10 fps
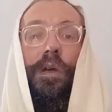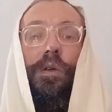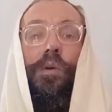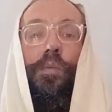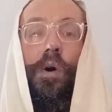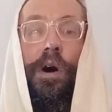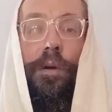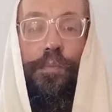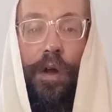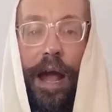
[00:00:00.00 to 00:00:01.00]
You
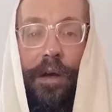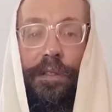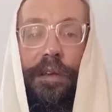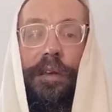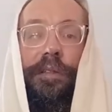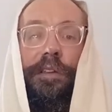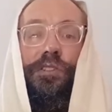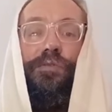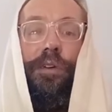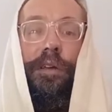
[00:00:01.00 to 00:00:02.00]
walk proudly in the
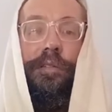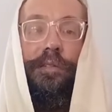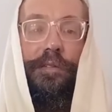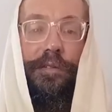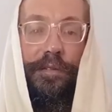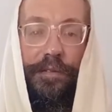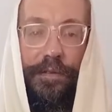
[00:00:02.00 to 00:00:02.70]
streets.